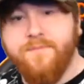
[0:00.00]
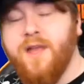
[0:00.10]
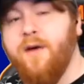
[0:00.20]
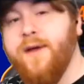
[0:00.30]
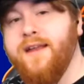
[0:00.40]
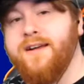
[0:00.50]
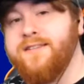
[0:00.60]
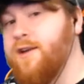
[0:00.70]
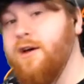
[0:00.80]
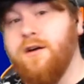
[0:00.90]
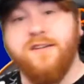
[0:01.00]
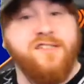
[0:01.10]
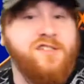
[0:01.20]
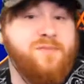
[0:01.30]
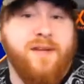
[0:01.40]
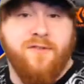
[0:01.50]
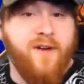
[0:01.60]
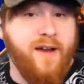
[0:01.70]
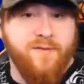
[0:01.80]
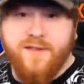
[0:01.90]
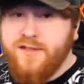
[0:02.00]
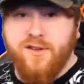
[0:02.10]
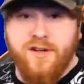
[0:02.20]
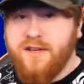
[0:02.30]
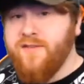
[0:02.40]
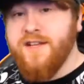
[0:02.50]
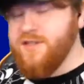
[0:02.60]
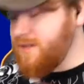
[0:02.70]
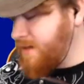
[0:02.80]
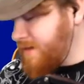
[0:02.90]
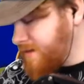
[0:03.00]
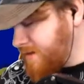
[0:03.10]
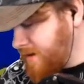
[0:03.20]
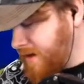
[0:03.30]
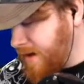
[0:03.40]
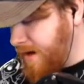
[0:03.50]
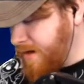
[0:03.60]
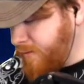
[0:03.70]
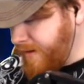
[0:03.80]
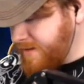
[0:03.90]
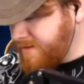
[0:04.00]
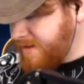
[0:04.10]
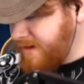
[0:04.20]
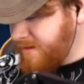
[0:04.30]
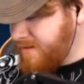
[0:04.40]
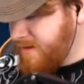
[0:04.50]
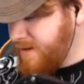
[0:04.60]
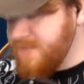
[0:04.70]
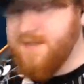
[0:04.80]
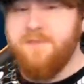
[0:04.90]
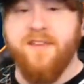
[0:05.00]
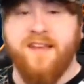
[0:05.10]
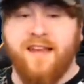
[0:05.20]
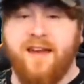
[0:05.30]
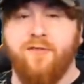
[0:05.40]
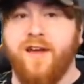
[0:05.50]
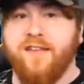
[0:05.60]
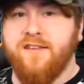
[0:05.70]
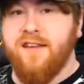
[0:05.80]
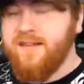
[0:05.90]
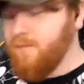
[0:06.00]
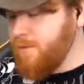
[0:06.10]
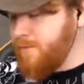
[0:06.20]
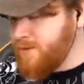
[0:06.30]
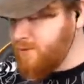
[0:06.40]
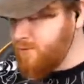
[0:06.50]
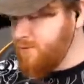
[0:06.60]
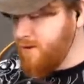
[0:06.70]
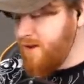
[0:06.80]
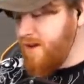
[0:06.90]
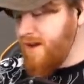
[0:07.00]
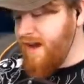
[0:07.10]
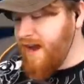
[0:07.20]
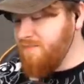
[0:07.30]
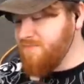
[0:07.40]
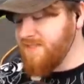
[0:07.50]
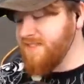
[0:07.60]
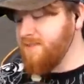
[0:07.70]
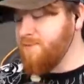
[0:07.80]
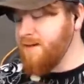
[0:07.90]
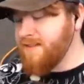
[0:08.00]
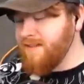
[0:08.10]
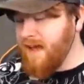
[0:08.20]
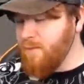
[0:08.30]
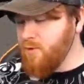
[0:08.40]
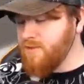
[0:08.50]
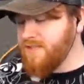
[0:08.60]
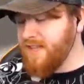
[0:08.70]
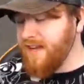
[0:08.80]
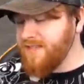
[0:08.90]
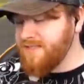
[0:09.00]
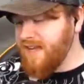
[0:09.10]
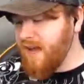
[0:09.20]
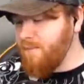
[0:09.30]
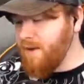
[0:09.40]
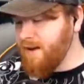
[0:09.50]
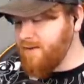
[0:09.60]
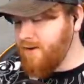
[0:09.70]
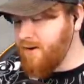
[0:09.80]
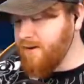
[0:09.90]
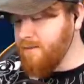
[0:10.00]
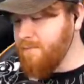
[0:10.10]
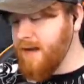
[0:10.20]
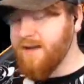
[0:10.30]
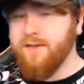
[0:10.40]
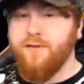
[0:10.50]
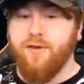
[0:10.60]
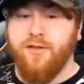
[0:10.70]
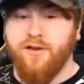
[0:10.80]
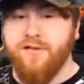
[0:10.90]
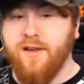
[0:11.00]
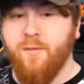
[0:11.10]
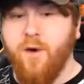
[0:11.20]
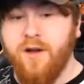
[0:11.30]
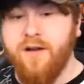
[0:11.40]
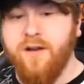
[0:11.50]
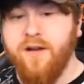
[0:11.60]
I went and asked how long he's just been a fan of the Sonic Adventure series, and he went and said something that kind of resonated with my soul. Since I played the demo of City Escape and a Target back in 2001,